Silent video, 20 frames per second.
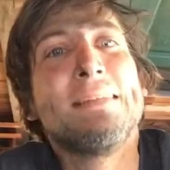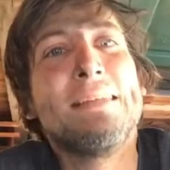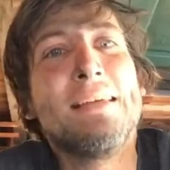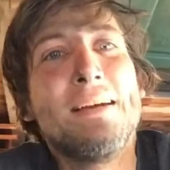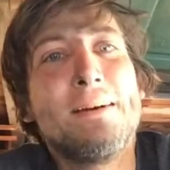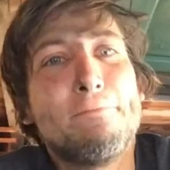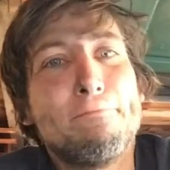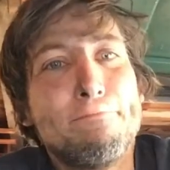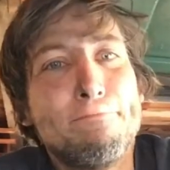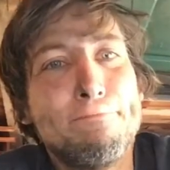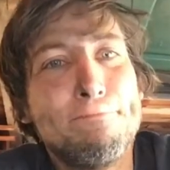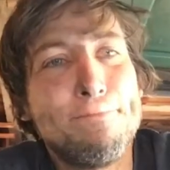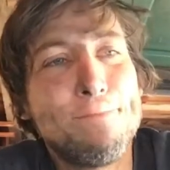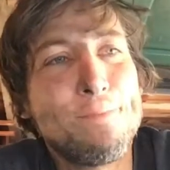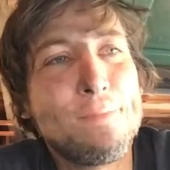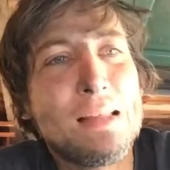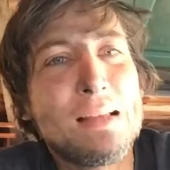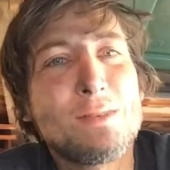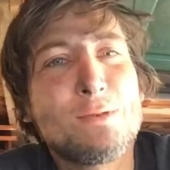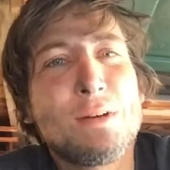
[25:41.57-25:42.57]
yep,
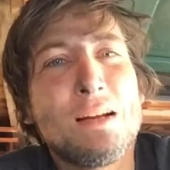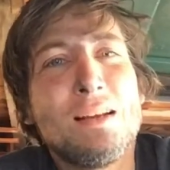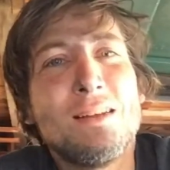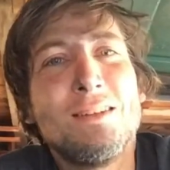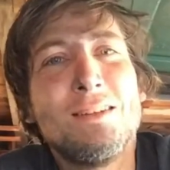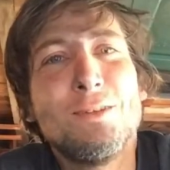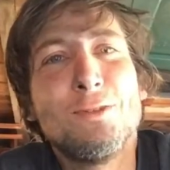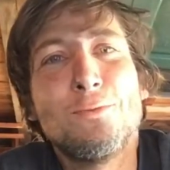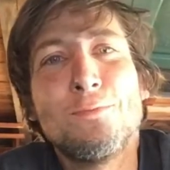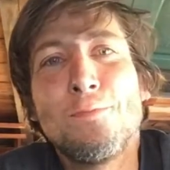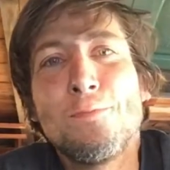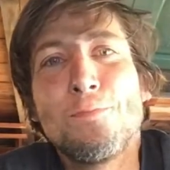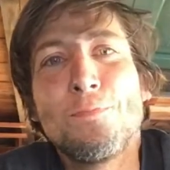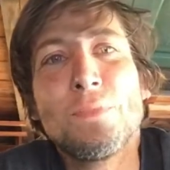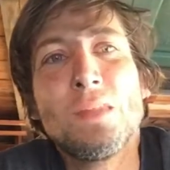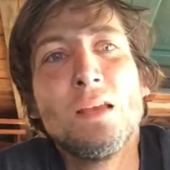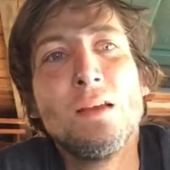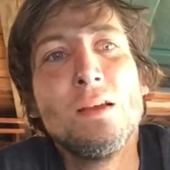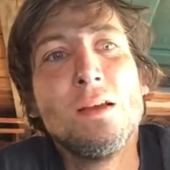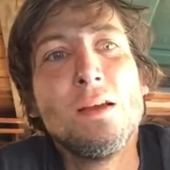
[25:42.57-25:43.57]
that's what I'd do.
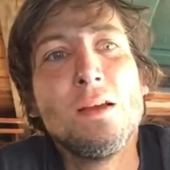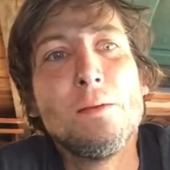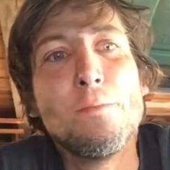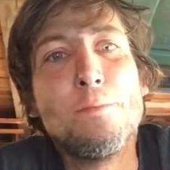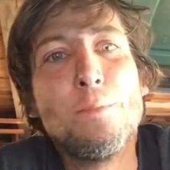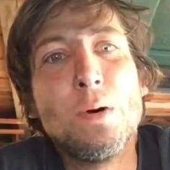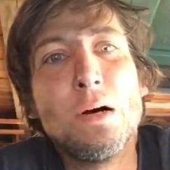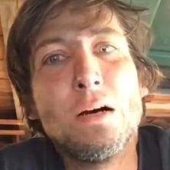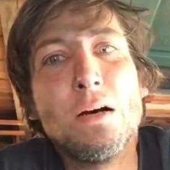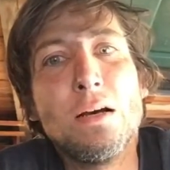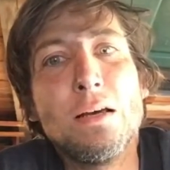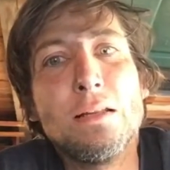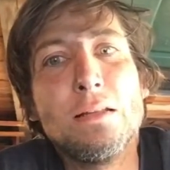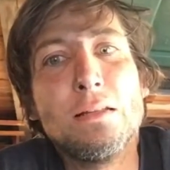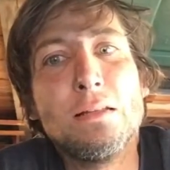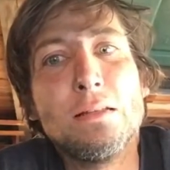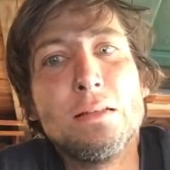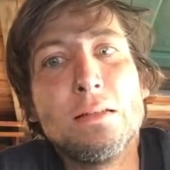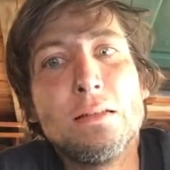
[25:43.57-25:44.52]
But